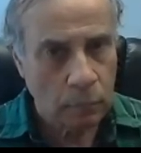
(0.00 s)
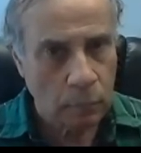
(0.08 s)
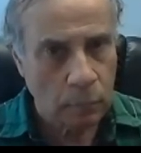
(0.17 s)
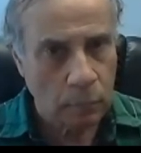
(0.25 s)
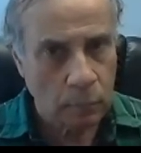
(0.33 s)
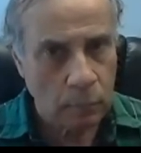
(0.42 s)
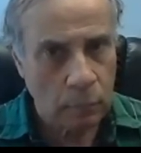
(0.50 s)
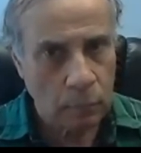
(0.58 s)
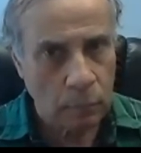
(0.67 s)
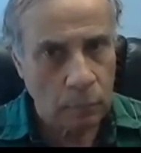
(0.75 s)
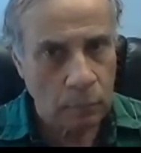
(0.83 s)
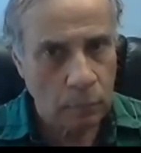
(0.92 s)

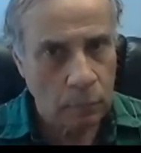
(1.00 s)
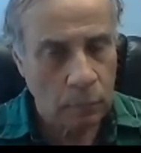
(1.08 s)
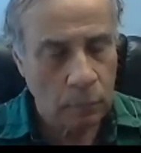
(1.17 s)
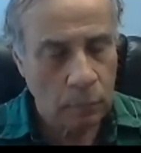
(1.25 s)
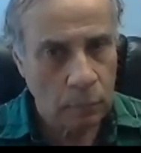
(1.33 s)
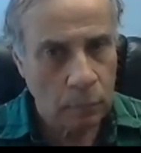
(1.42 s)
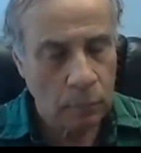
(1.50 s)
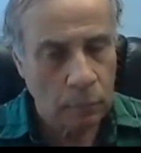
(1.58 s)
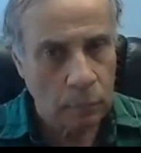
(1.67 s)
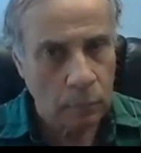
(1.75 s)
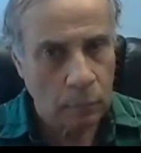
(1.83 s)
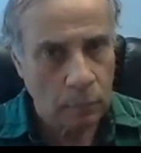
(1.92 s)

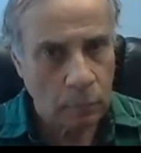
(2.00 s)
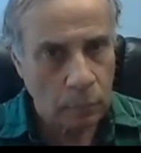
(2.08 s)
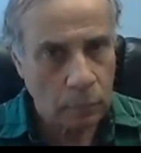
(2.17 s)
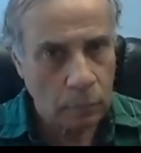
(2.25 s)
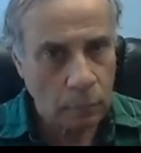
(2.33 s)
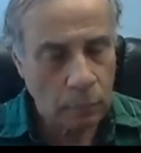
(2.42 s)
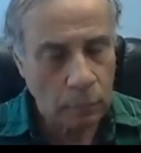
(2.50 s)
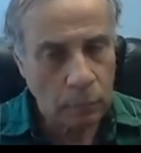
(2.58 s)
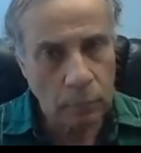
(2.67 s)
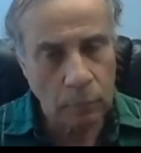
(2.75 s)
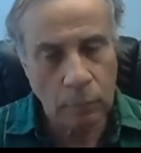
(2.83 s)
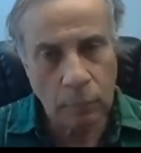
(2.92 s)

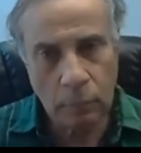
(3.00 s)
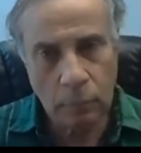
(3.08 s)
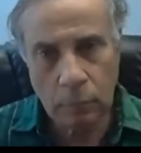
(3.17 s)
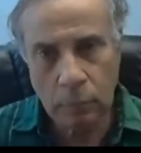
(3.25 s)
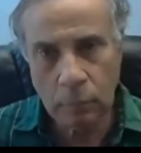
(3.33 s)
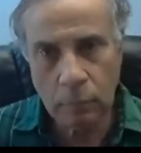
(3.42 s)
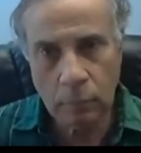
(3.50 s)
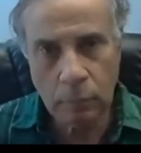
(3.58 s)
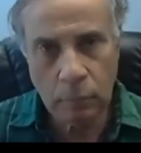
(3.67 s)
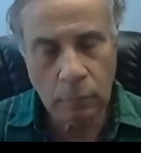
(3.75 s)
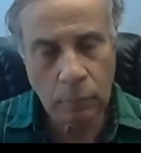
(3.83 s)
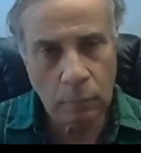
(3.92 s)

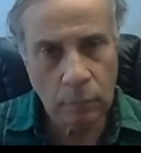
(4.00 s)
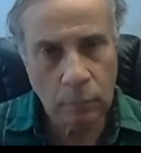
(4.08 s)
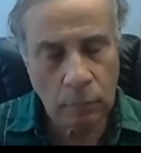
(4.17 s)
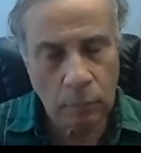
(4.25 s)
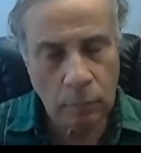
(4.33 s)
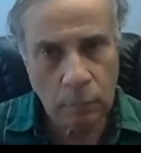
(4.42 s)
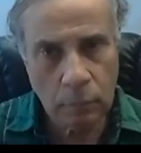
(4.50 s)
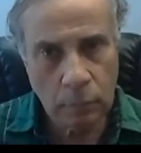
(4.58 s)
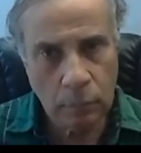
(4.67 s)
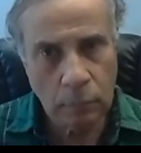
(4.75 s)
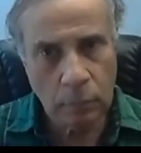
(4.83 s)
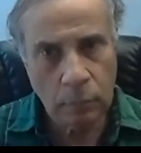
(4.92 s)

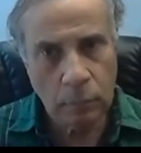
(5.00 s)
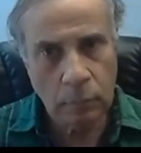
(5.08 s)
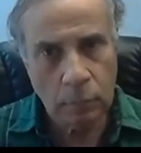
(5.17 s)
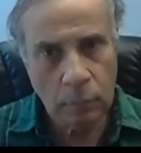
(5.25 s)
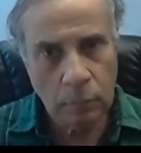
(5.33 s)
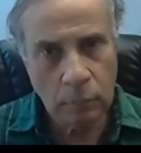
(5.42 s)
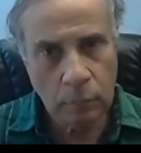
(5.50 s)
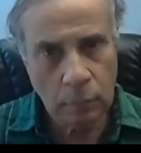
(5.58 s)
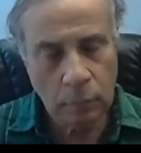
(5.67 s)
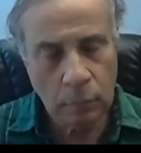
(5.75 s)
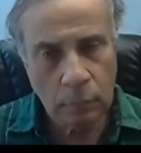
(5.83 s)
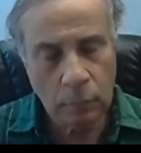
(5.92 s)

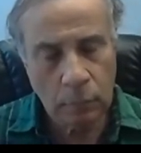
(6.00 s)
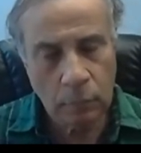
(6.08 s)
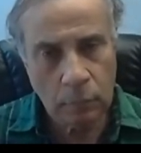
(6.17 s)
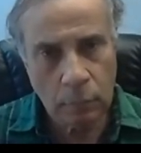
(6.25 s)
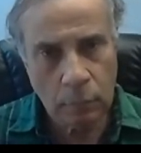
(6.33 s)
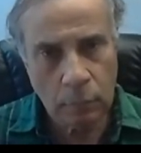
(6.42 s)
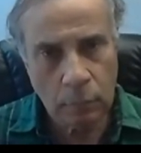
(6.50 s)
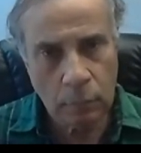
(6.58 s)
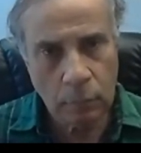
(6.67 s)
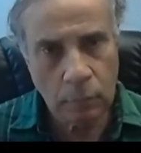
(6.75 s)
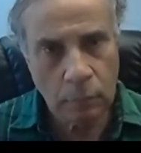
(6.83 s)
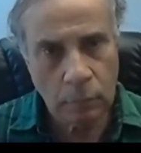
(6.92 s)

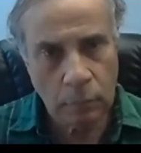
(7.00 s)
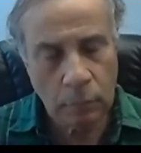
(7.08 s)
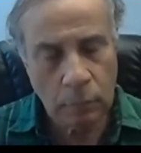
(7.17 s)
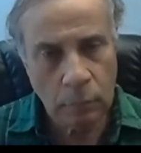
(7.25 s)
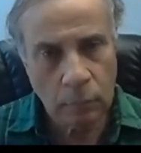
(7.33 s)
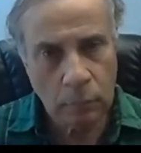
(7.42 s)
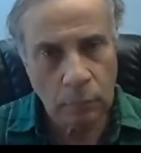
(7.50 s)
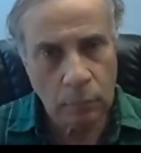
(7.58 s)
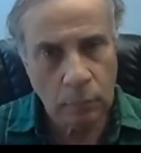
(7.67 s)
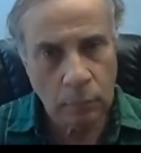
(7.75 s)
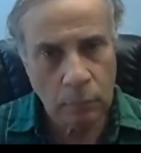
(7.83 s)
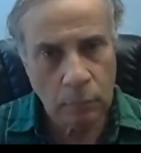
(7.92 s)
No words are spoken by the person on screen.